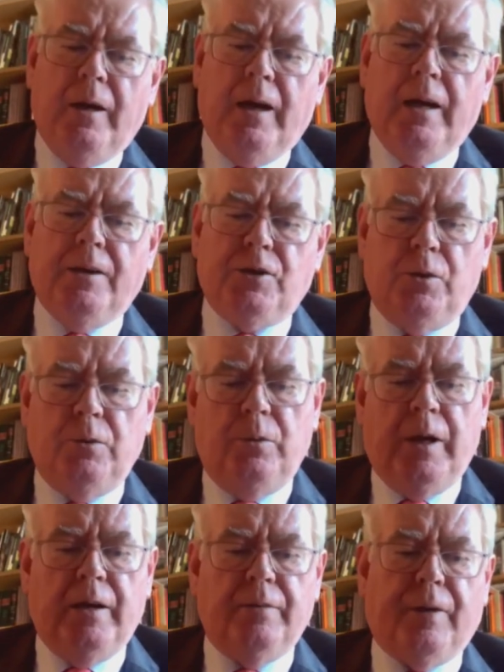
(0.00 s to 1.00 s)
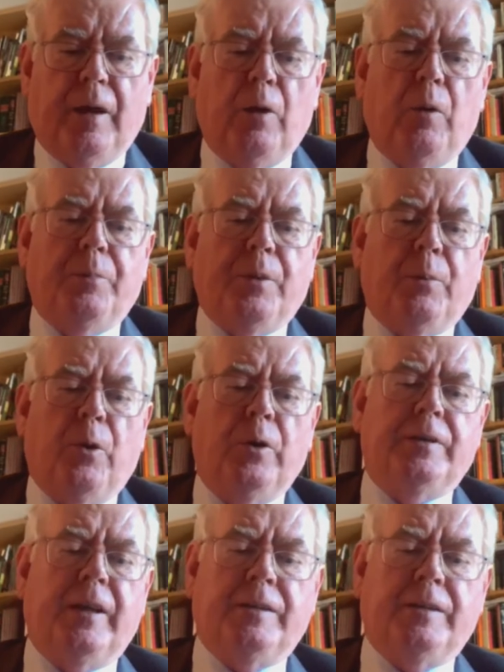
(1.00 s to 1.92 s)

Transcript: follow up the point